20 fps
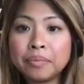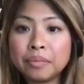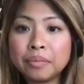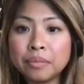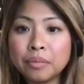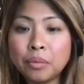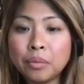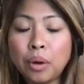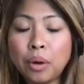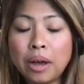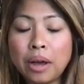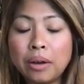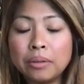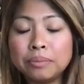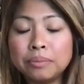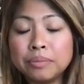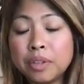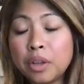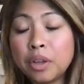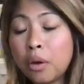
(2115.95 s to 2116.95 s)
Wow.
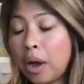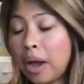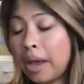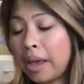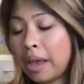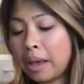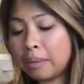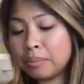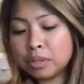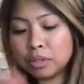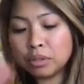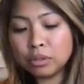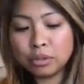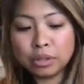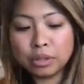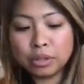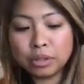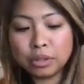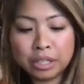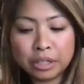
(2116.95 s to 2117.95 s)
No, I
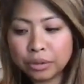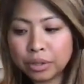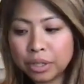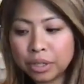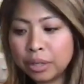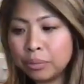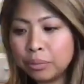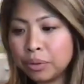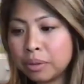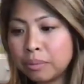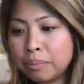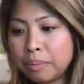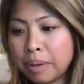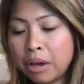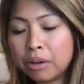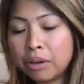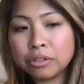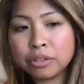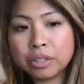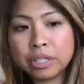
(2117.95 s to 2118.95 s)
absolutely agree with the
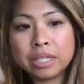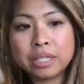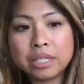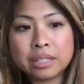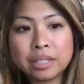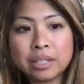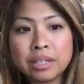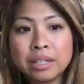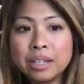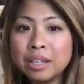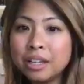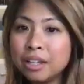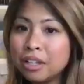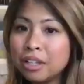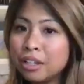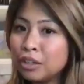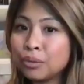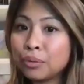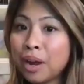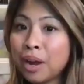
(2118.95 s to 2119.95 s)
boundaries. And
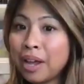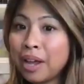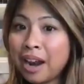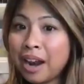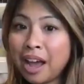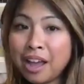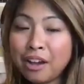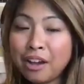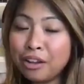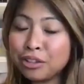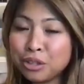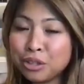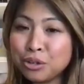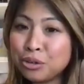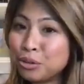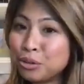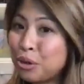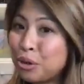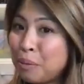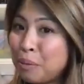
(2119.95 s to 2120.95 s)
you're right. I also
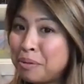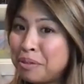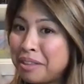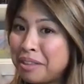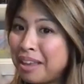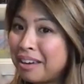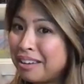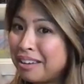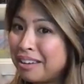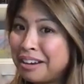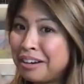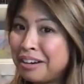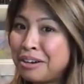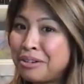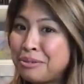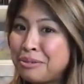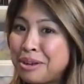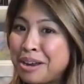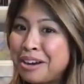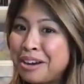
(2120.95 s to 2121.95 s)
grew up in that
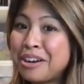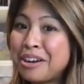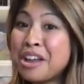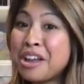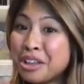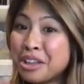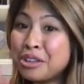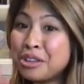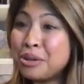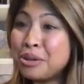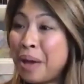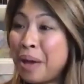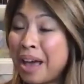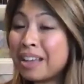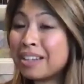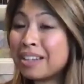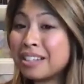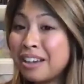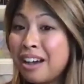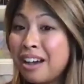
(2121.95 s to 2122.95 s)
era where you
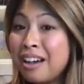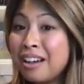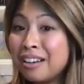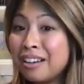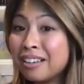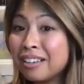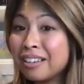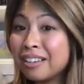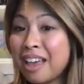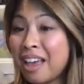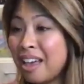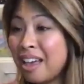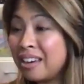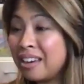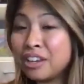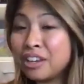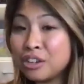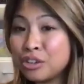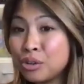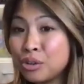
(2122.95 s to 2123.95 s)
had to hug
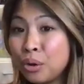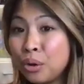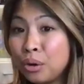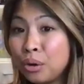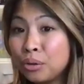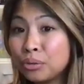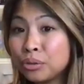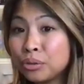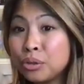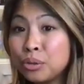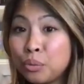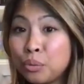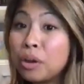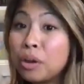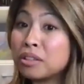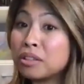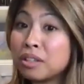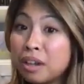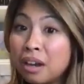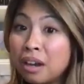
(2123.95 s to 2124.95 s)
any adult who
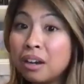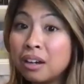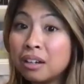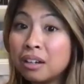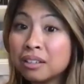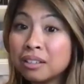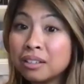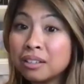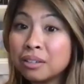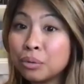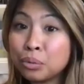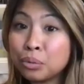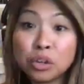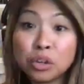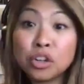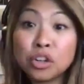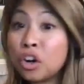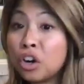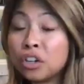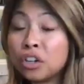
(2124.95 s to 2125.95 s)
wants a hug,
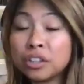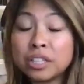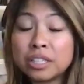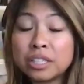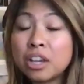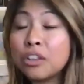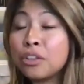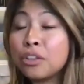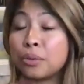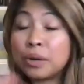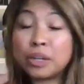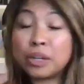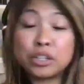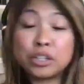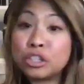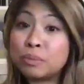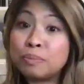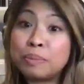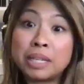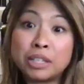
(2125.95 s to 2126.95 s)
regardless. Otherwise, you're
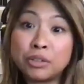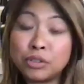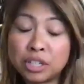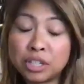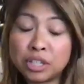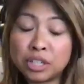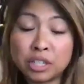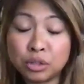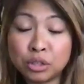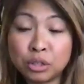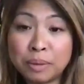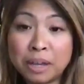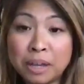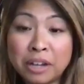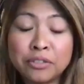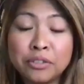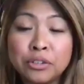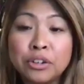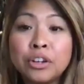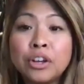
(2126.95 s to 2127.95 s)
just being
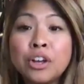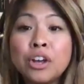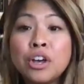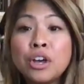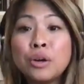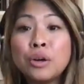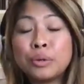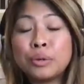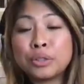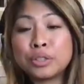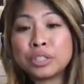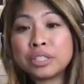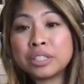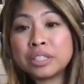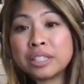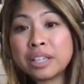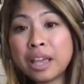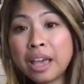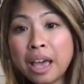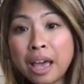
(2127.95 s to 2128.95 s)
disrespectful, which
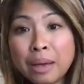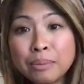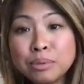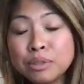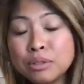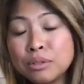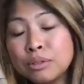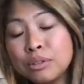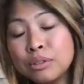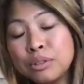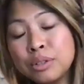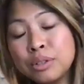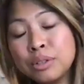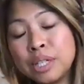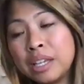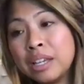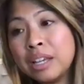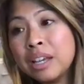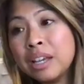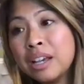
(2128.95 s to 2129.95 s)
is
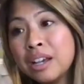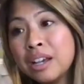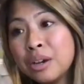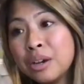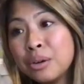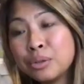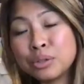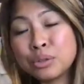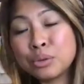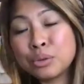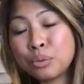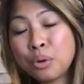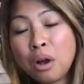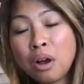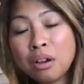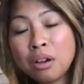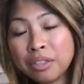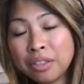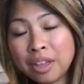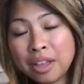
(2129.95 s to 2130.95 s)
absolutely was the
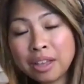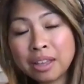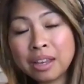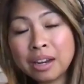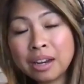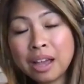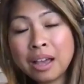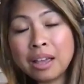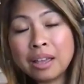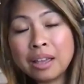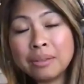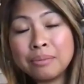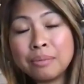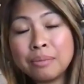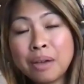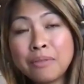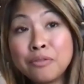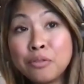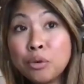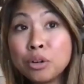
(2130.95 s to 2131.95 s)
wrong thing. And
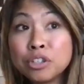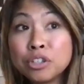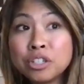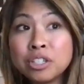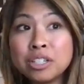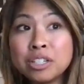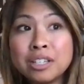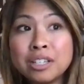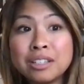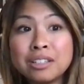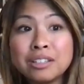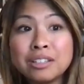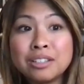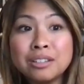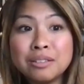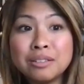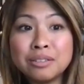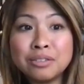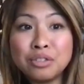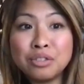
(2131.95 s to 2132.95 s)
I'm fortunate
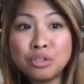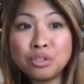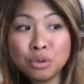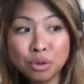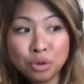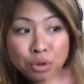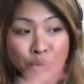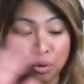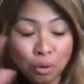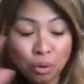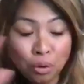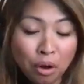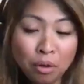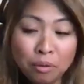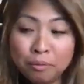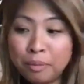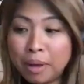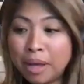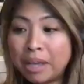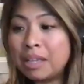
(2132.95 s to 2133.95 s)
through all
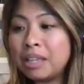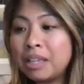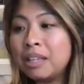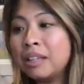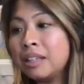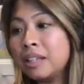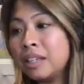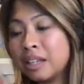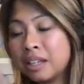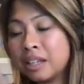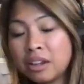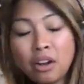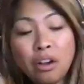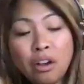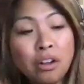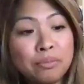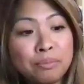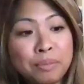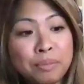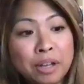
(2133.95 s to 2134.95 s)
of my healing and
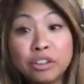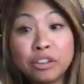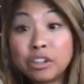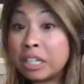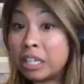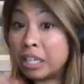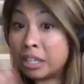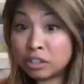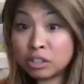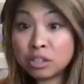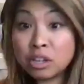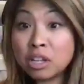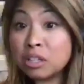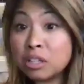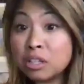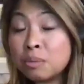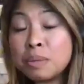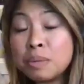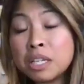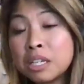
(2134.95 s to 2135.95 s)
all of my learning and
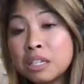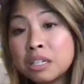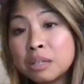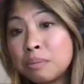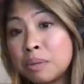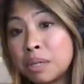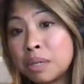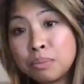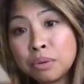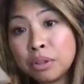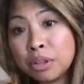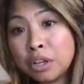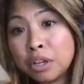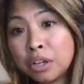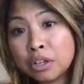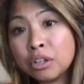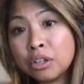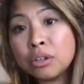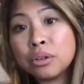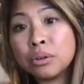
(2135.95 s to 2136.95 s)
speaking to people
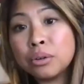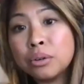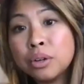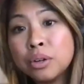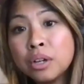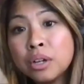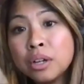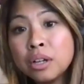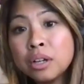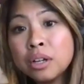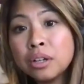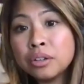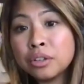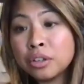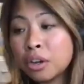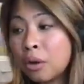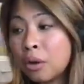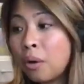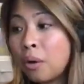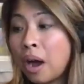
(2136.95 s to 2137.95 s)
like you. You
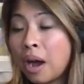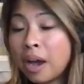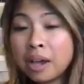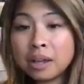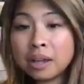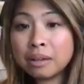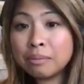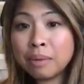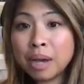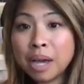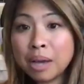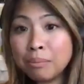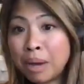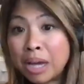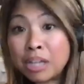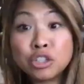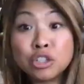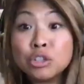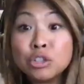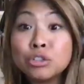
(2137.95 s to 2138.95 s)
know,
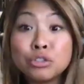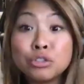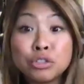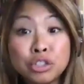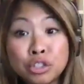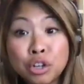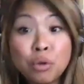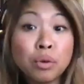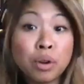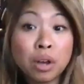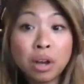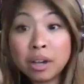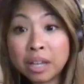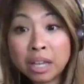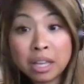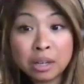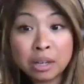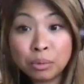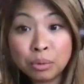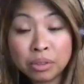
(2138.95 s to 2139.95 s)
my children don't hug
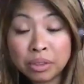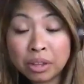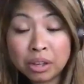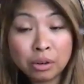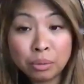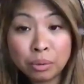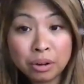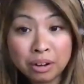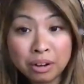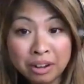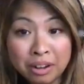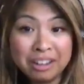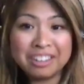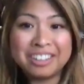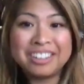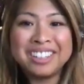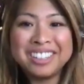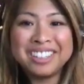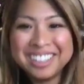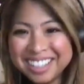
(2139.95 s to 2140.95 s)
anyone. They don't want to
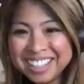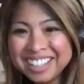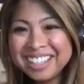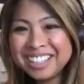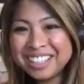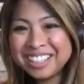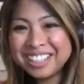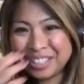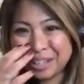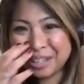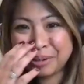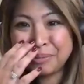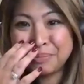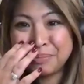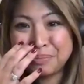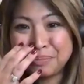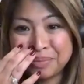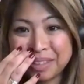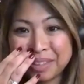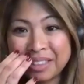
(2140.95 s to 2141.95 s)
hug.
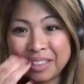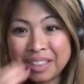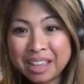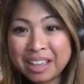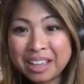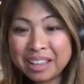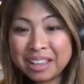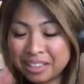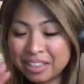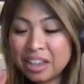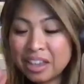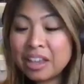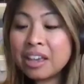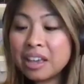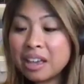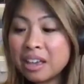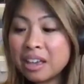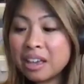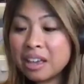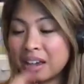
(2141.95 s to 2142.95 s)
So
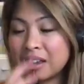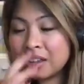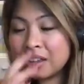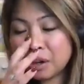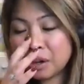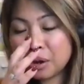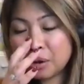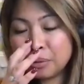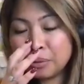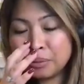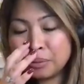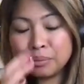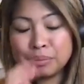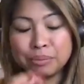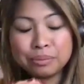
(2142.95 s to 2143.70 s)
they, you know,